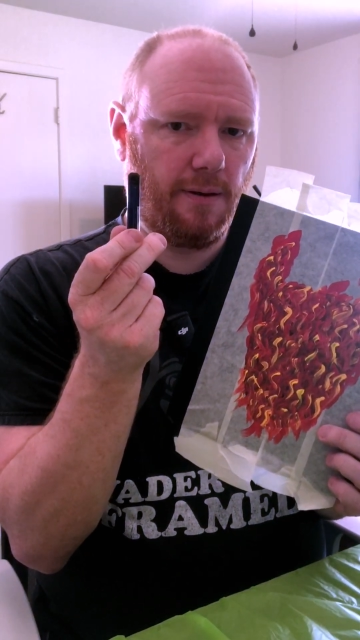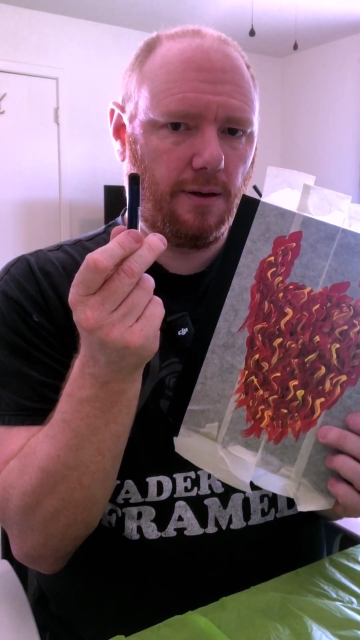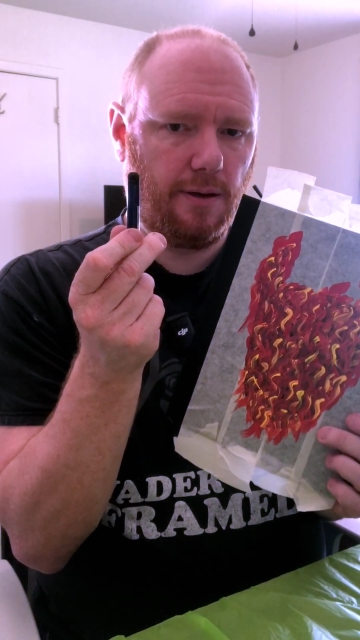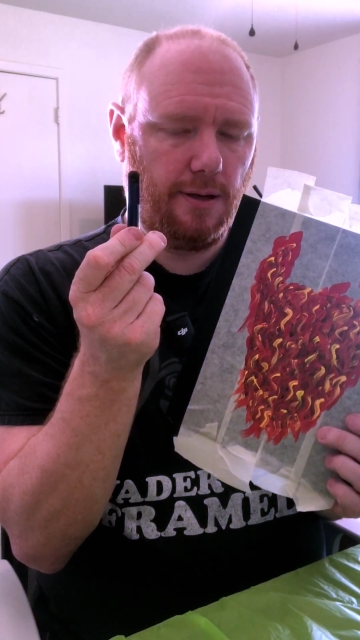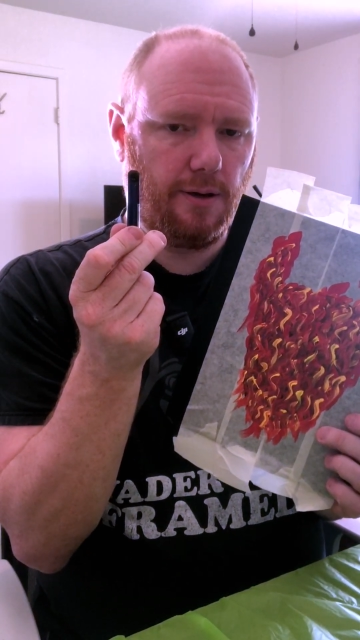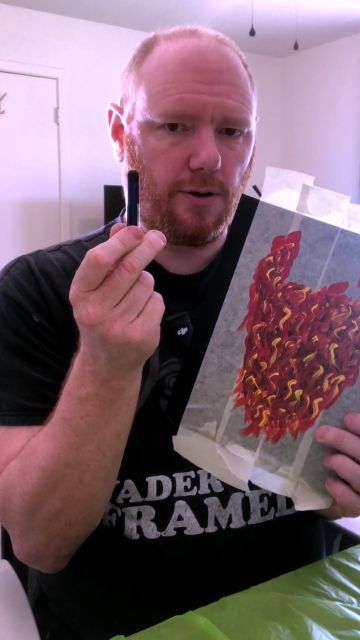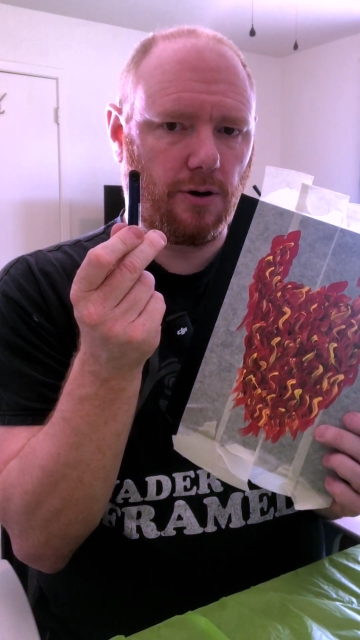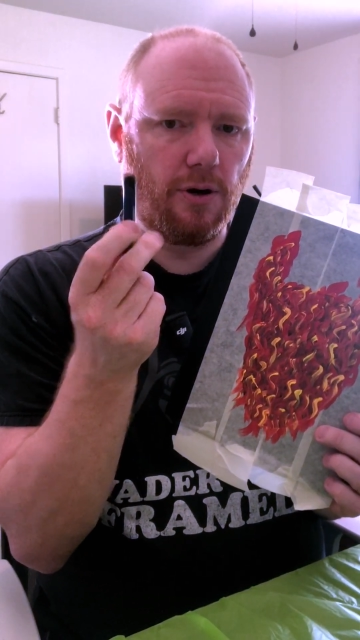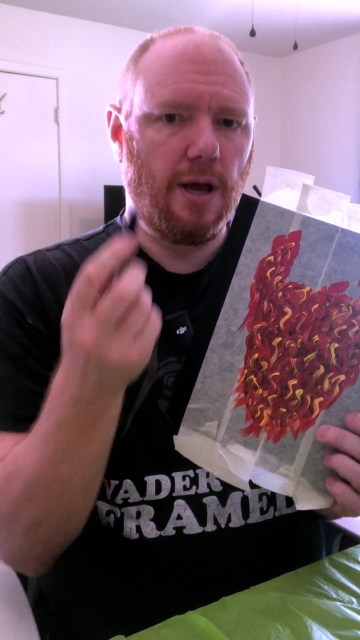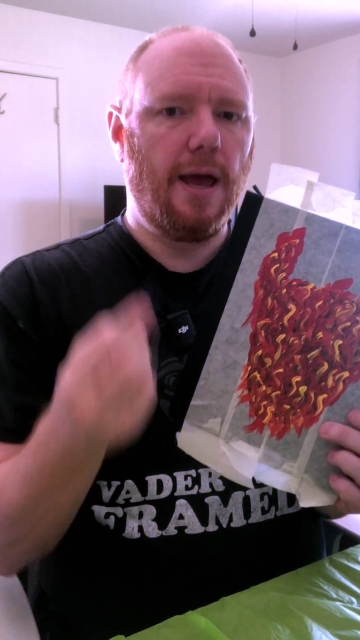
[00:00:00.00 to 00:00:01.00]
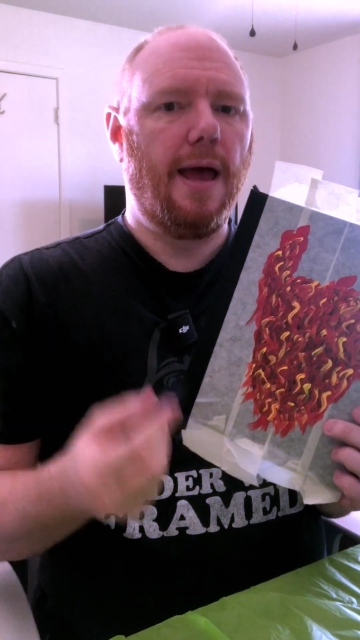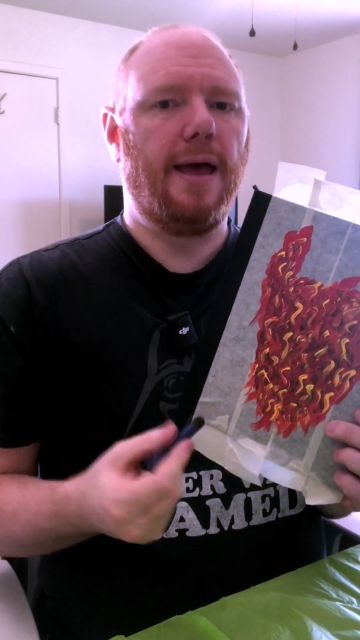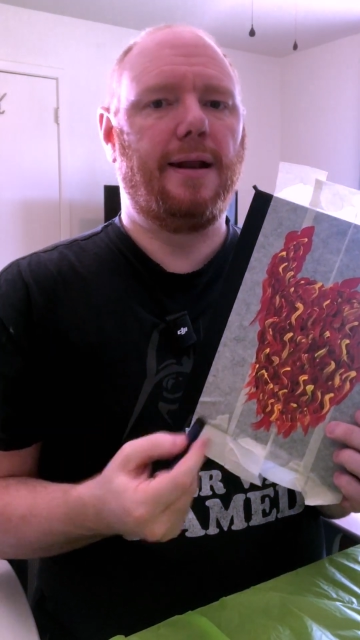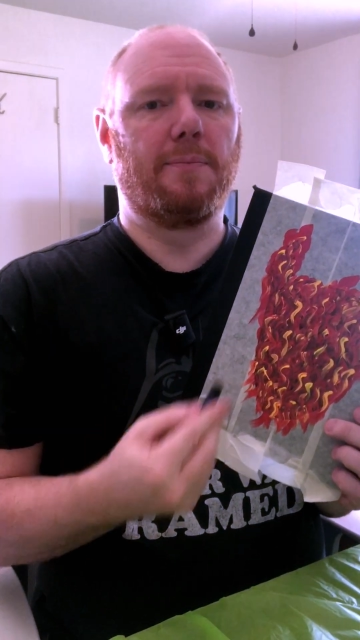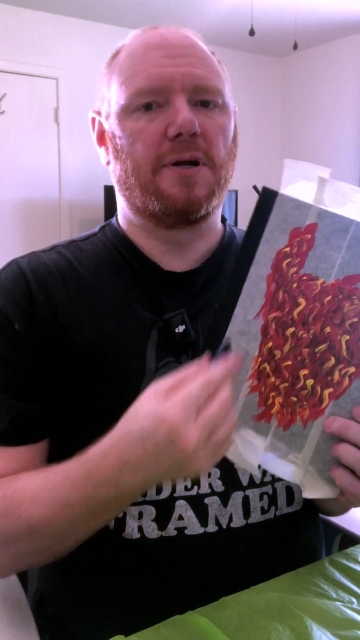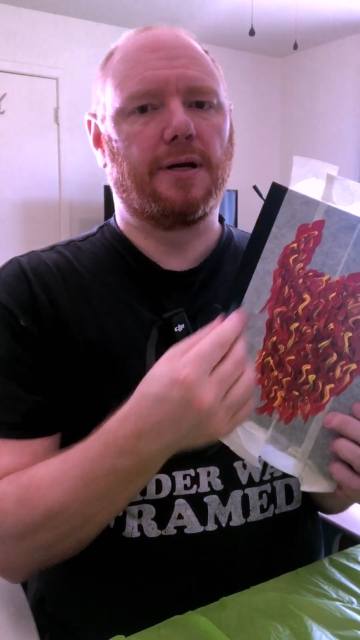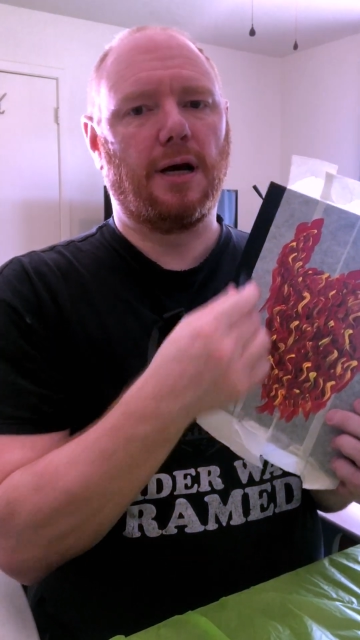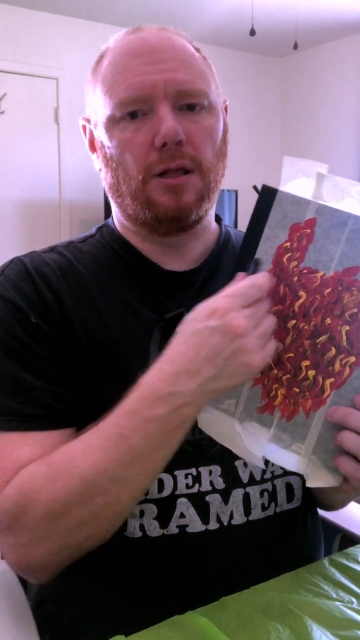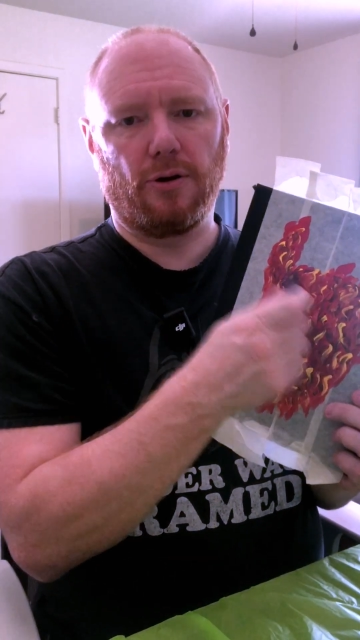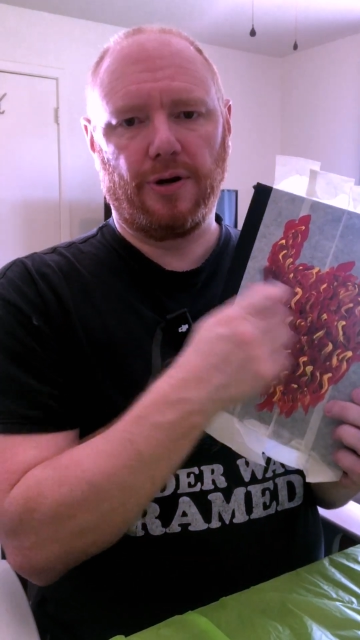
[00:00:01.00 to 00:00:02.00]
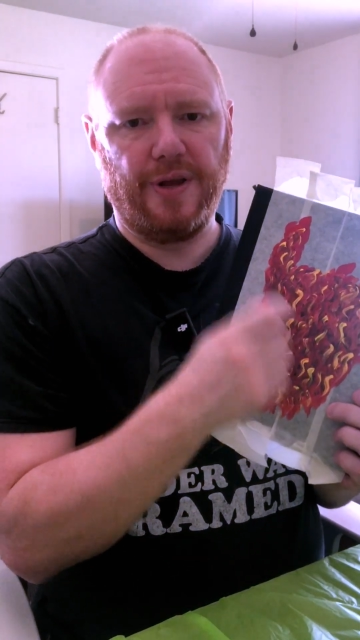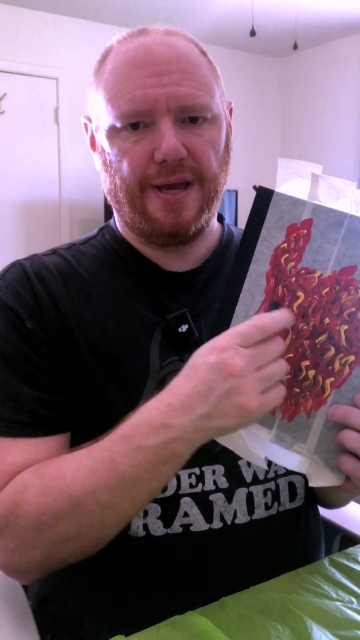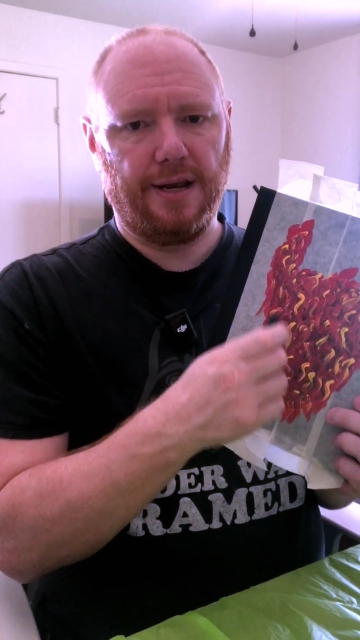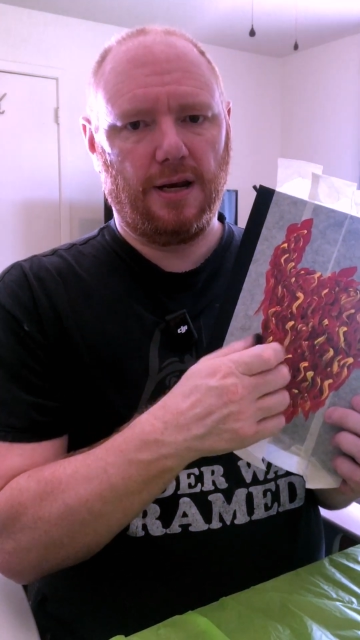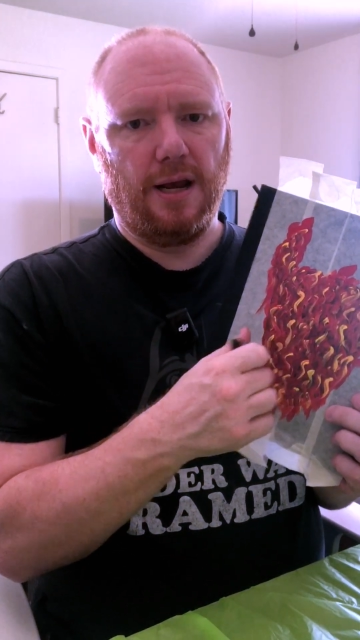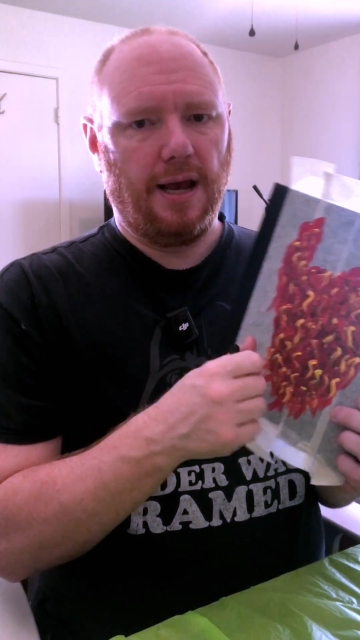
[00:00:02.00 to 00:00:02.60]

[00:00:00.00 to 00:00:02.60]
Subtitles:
here and I'm gonna color it in,